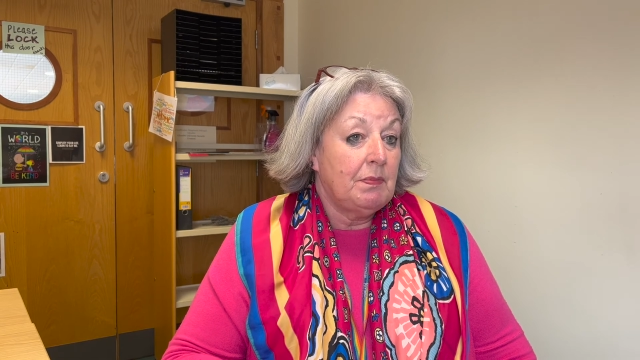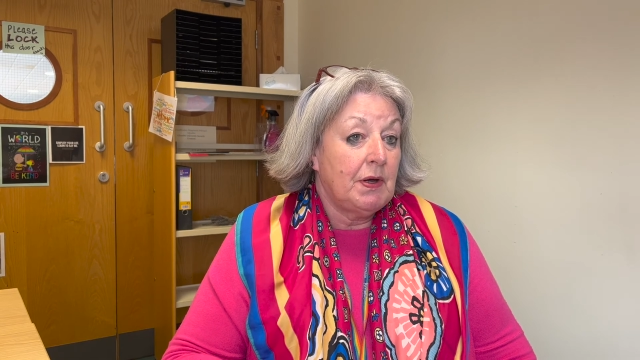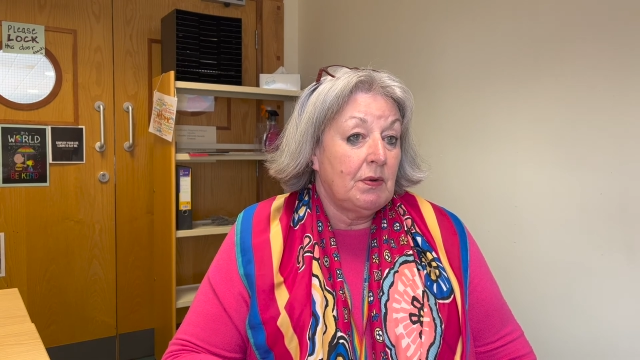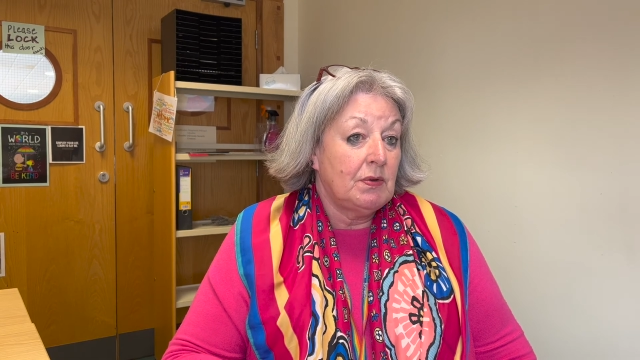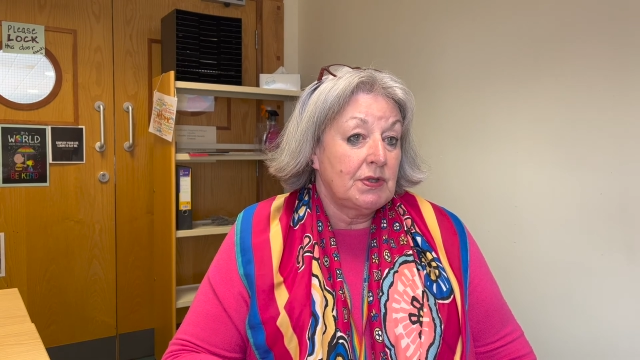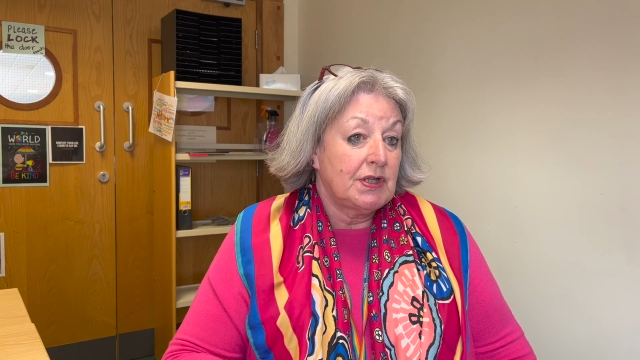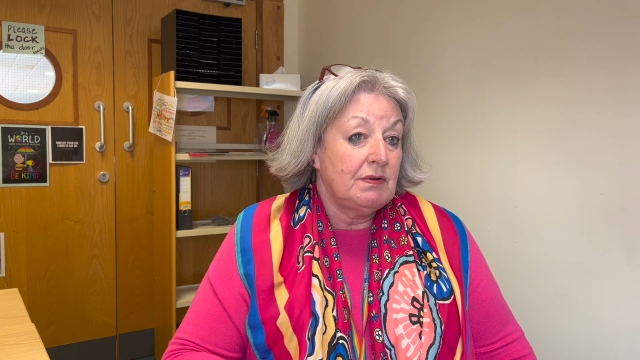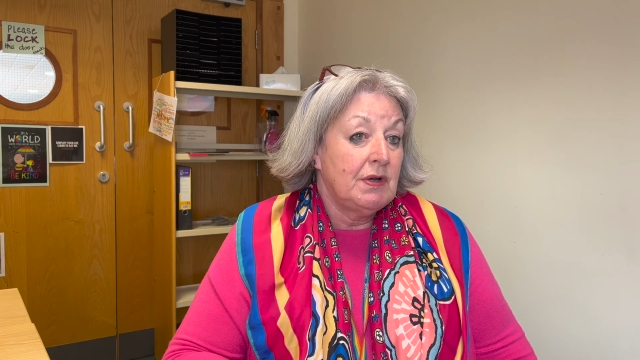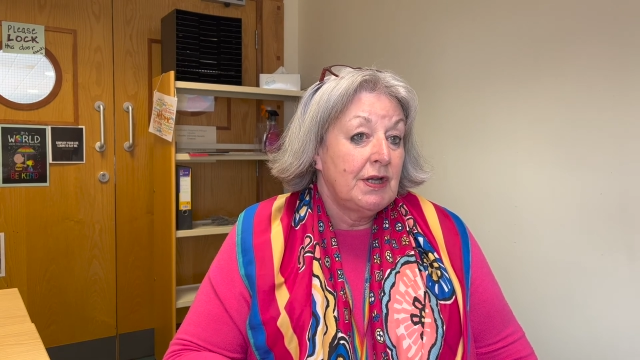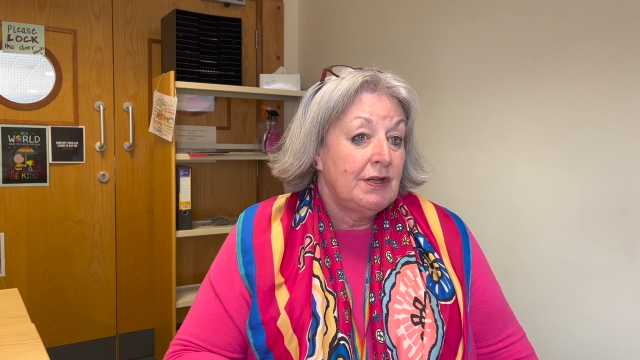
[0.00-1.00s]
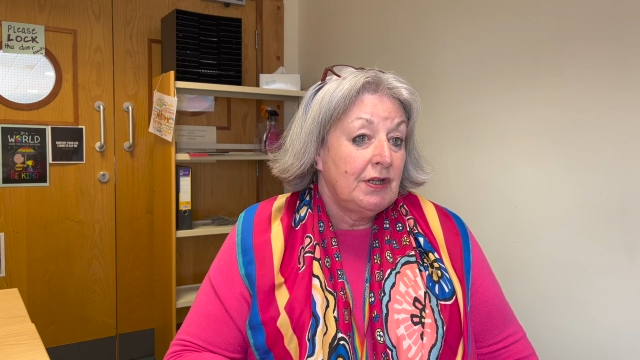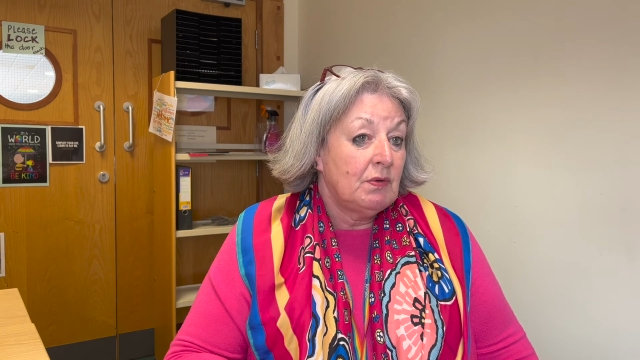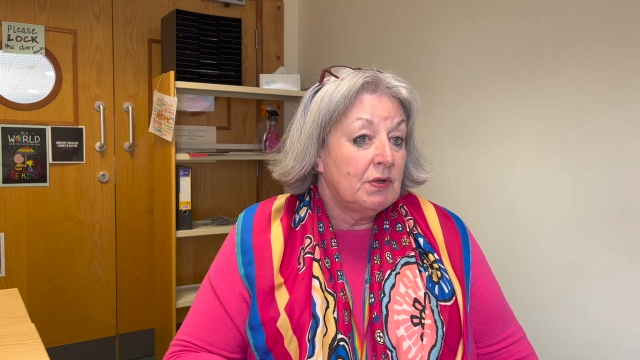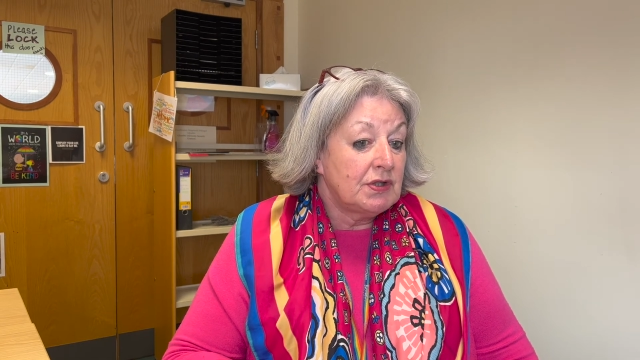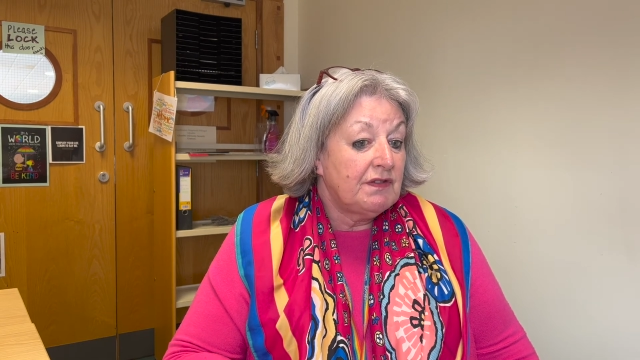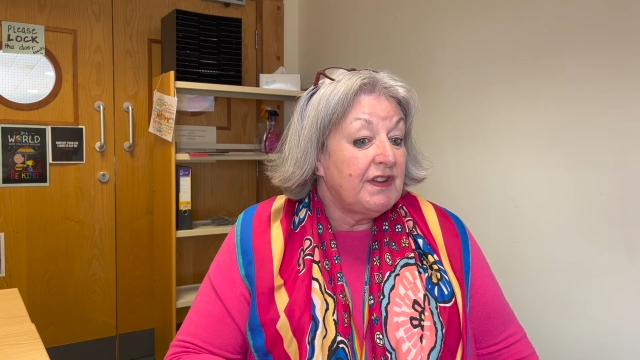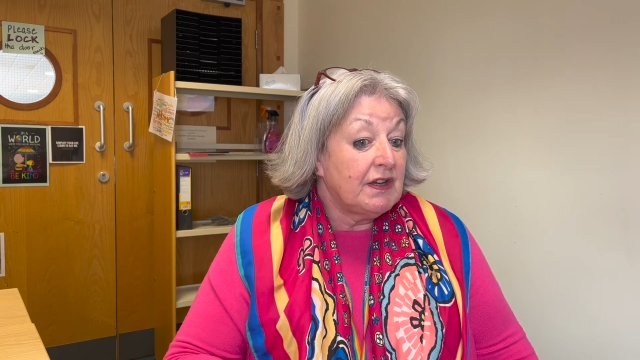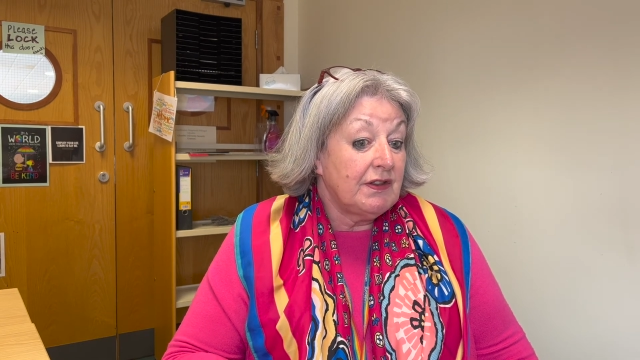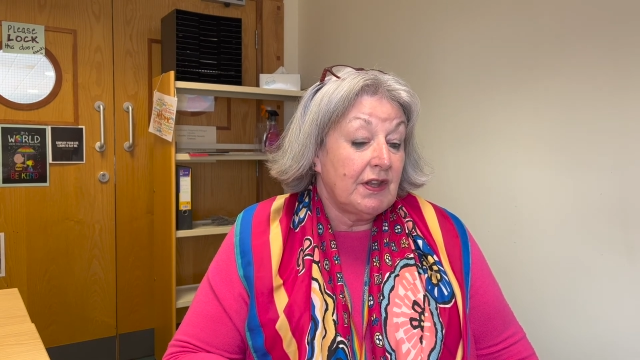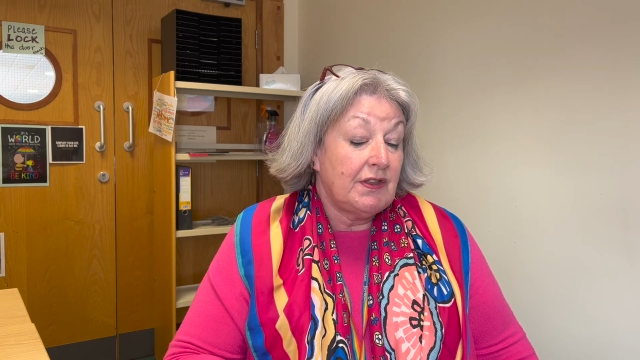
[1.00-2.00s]
but also you want to
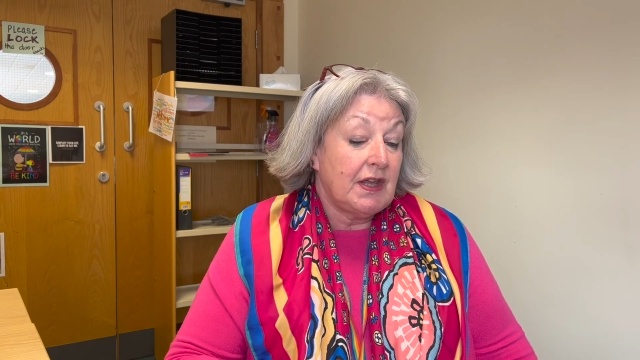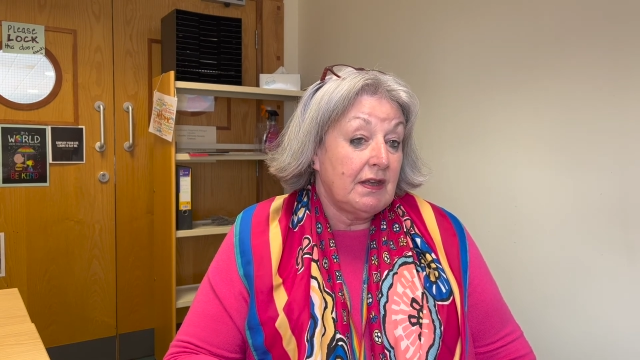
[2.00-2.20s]
feel that